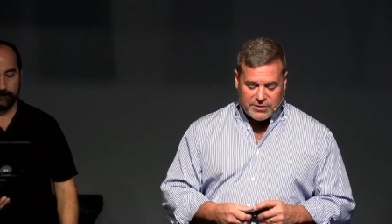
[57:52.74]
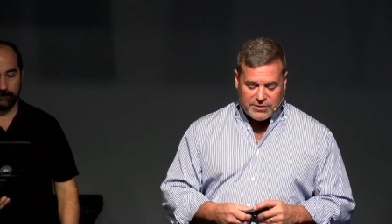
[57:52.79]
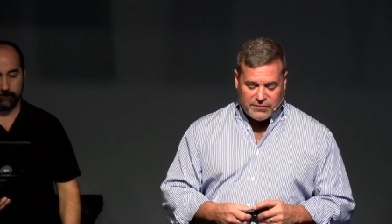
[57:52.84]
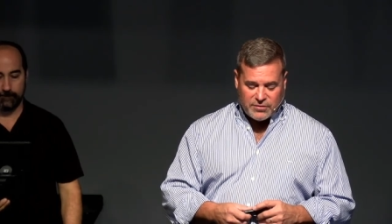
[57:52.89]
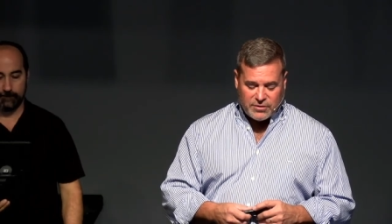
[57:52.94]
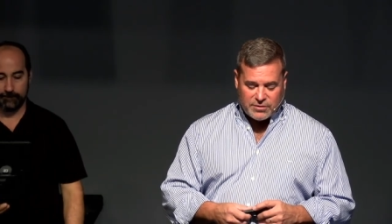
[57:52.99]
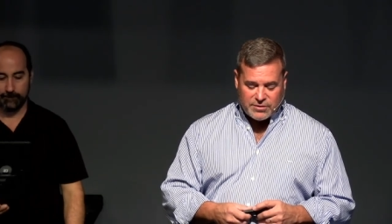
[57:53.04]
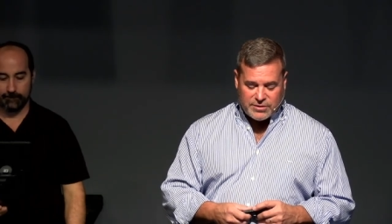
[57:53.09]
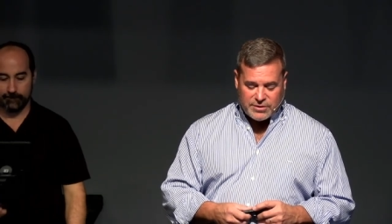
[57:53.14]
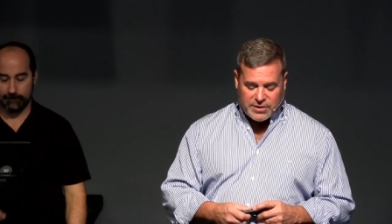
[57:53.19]
of
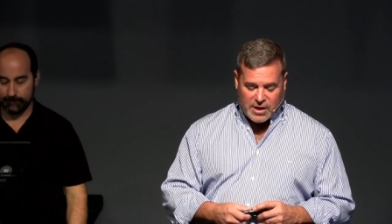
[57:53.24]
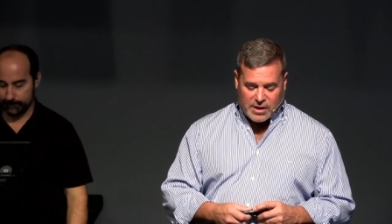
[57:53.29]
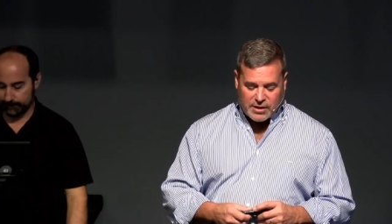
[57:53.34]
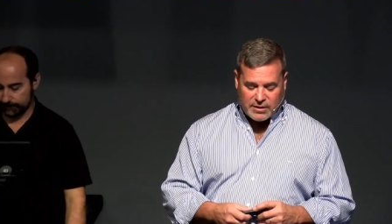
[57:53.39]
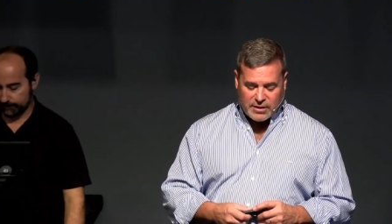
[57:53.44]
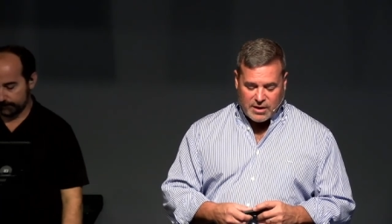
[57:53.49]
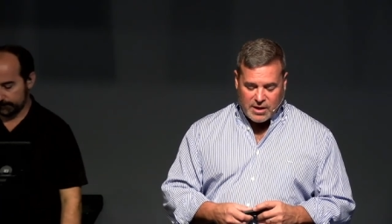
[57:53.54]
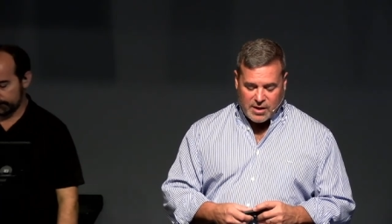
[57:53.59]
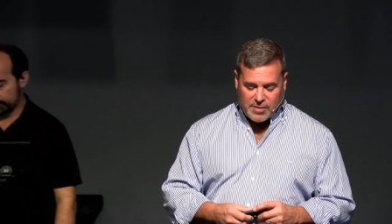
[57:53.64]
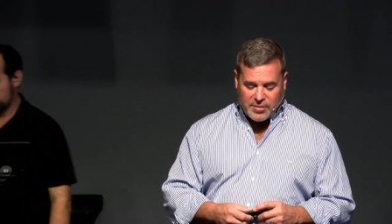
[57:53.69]
your Son
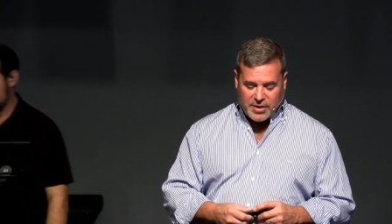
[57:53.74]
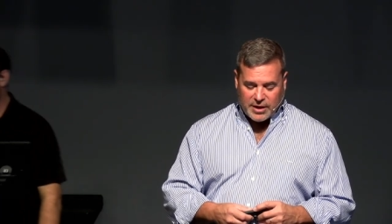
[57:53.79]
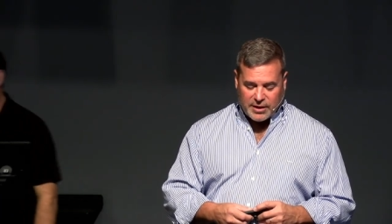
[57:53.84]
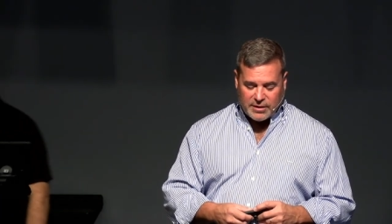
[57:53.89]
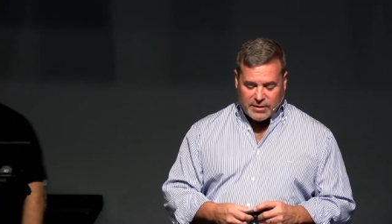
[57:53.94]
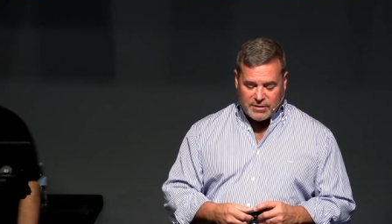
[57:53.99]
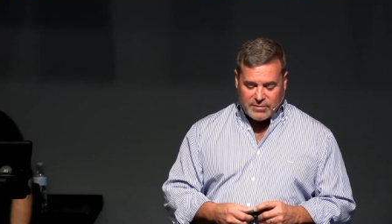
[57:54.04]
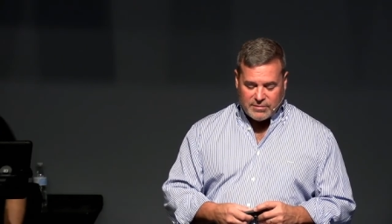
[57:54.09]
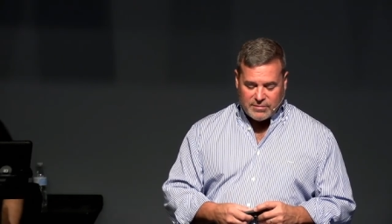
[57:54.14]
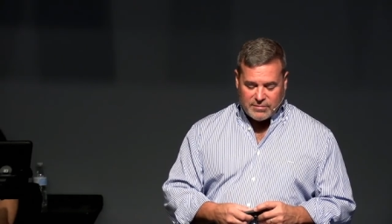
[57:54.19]
coming,
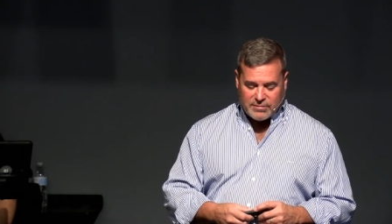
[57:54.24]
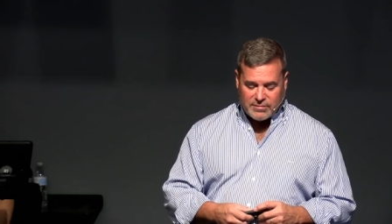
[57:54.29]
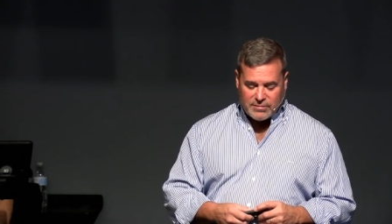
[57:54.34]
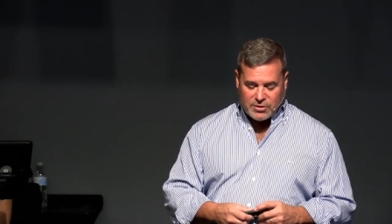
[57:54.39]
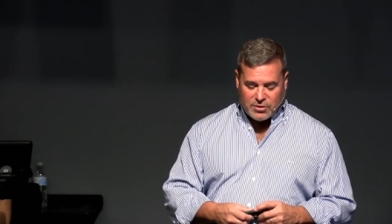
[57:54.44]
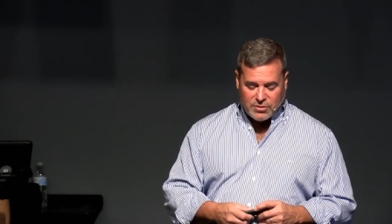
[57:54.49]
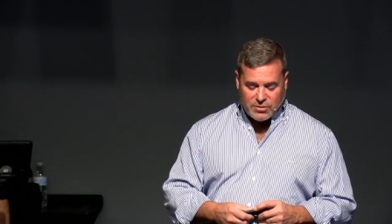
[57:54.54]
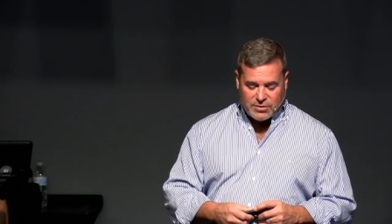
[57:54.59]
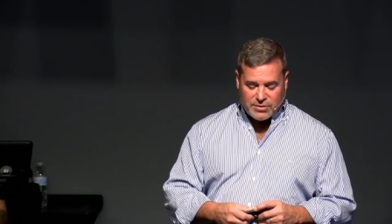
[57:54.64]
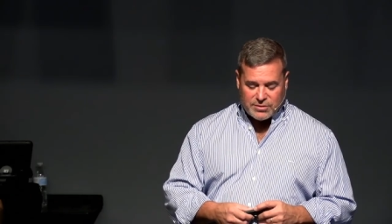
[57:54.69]

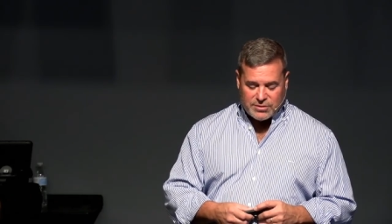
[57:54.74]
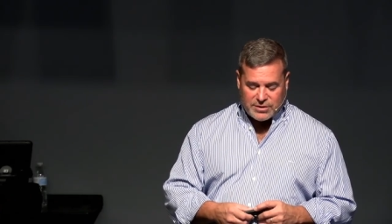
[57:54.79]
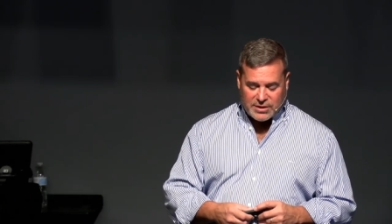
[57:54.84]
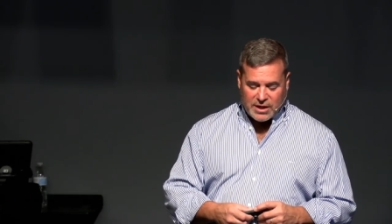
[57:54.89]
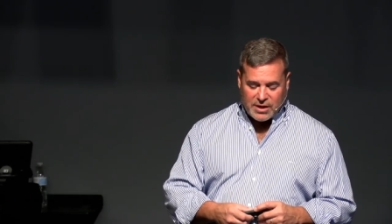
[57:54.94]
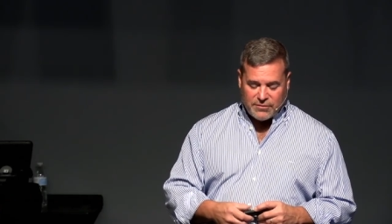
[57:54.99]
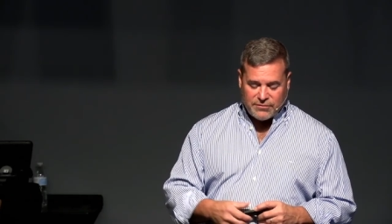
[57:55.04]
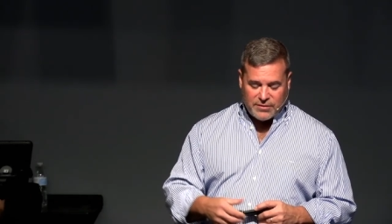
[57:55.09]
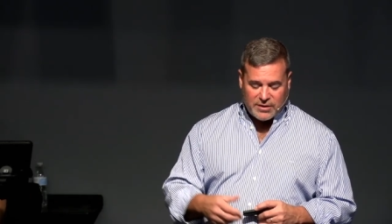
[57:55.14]
you yourself,